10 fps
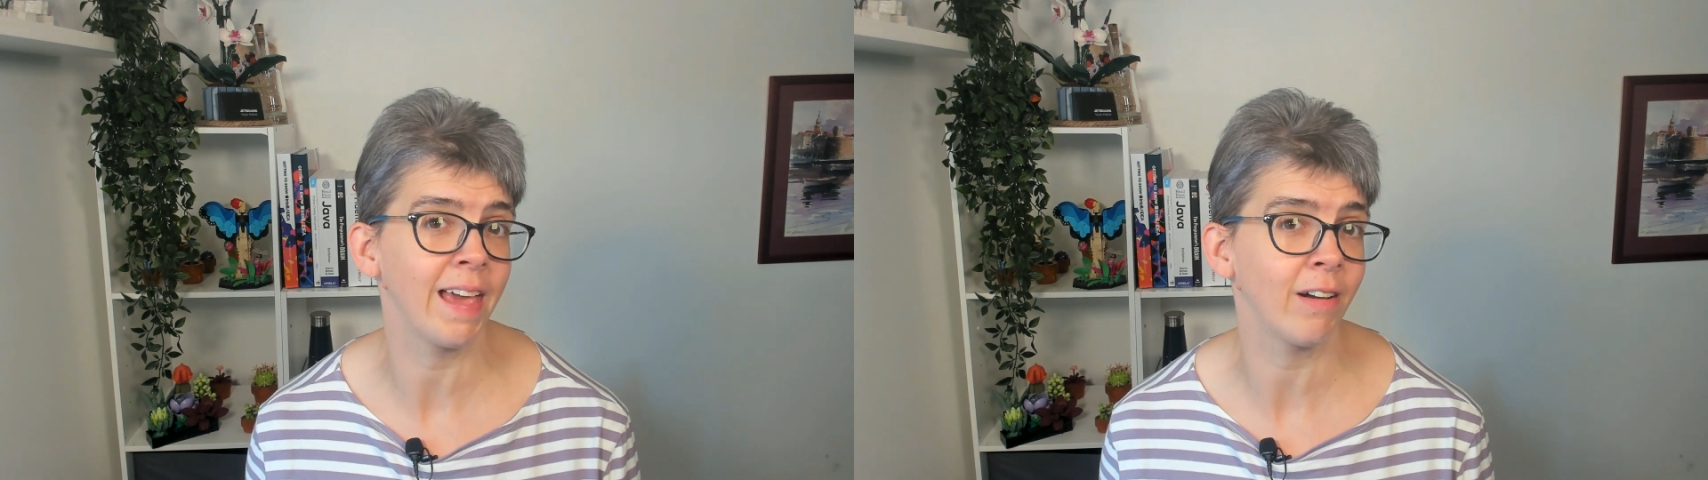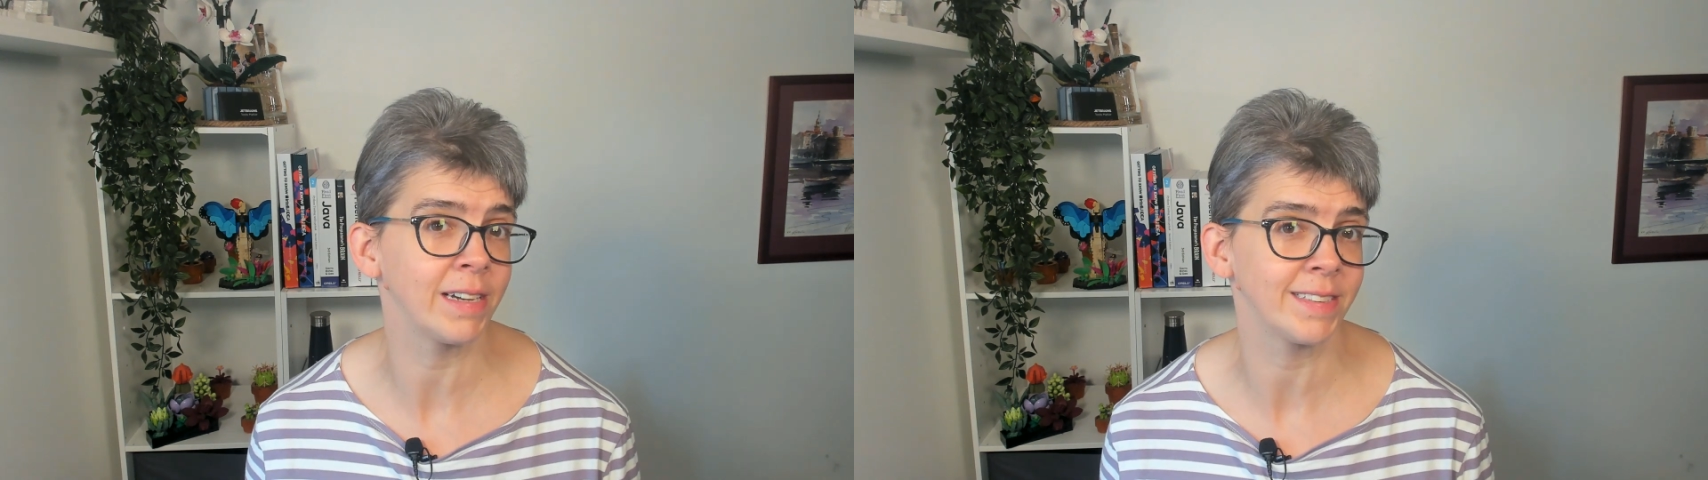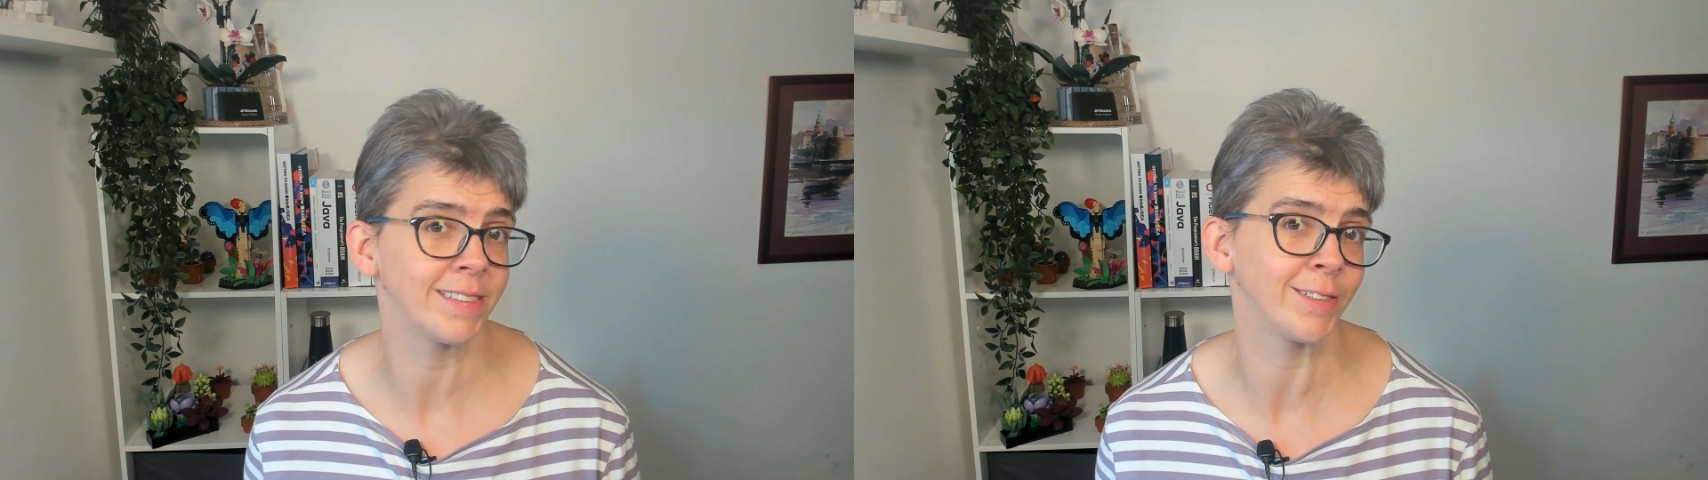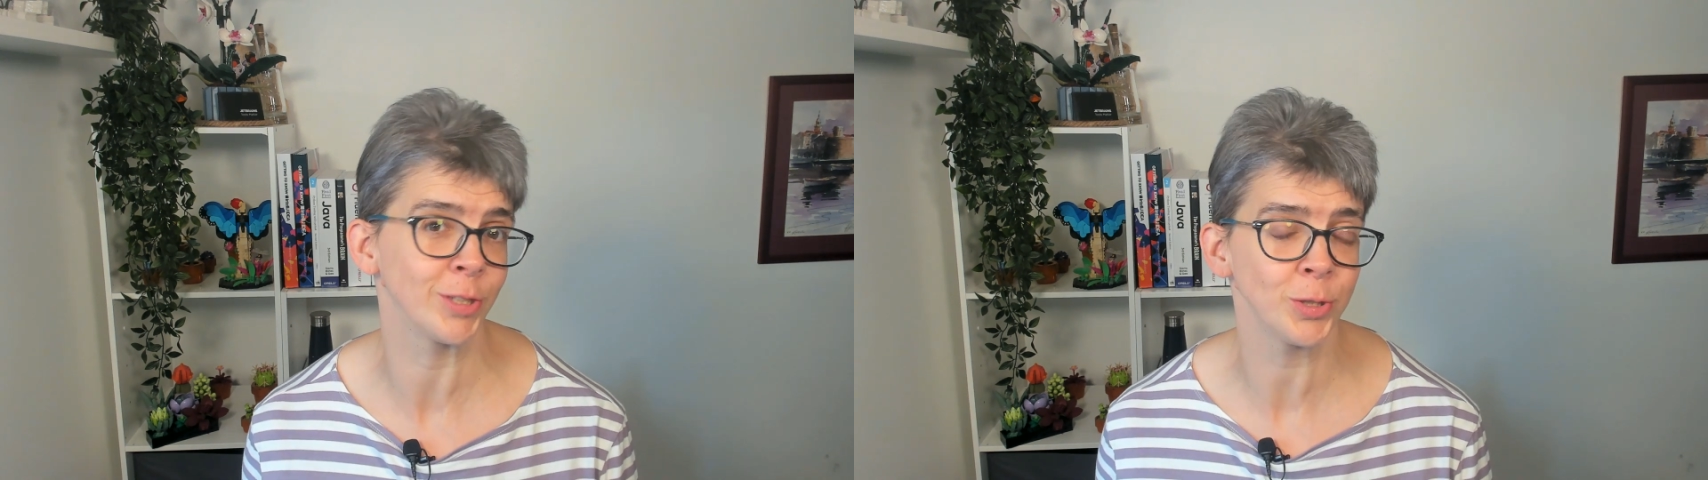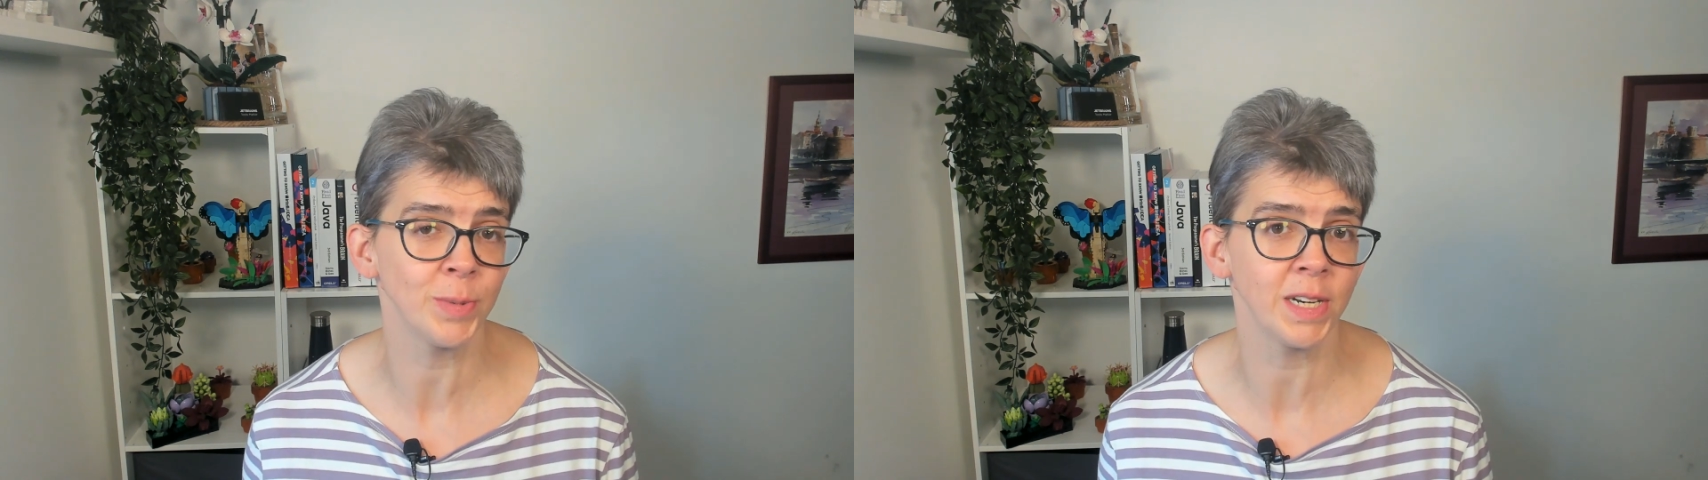A I Assistant
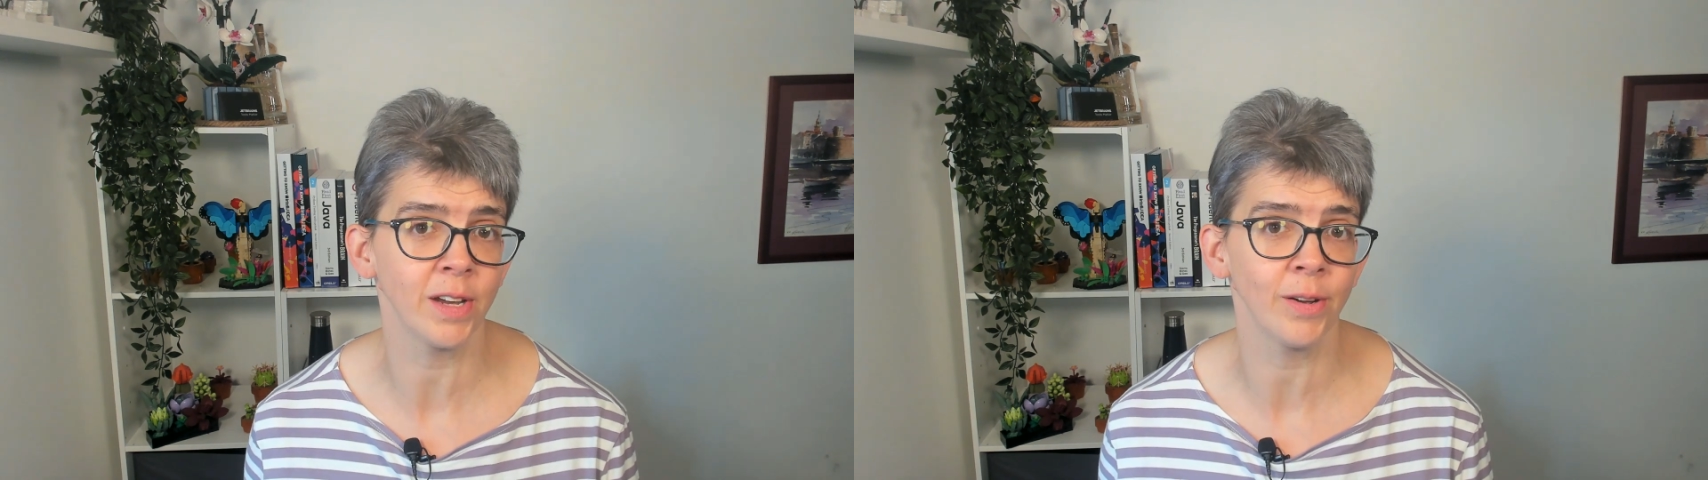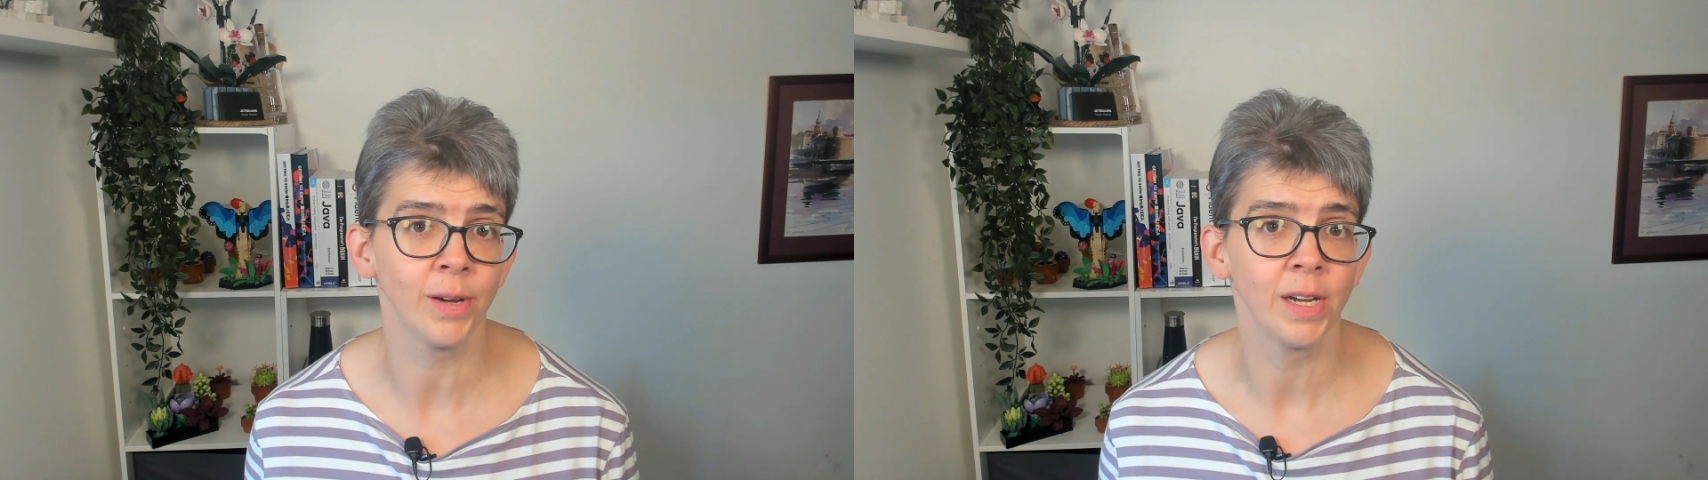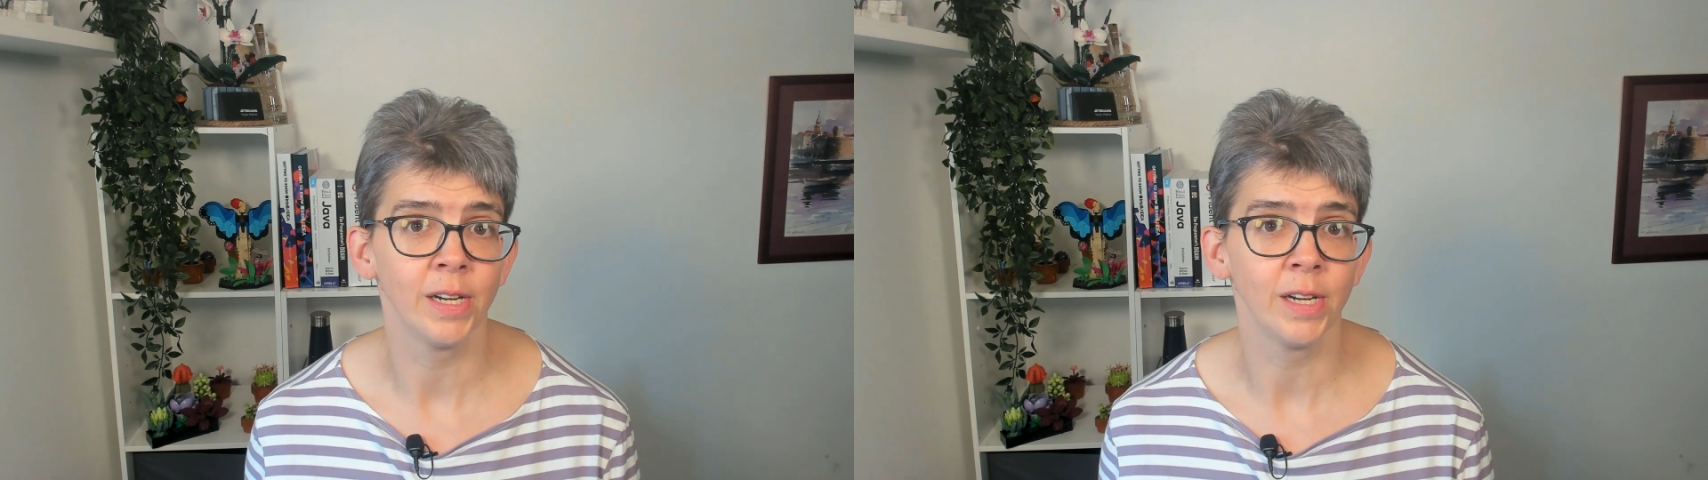tool window,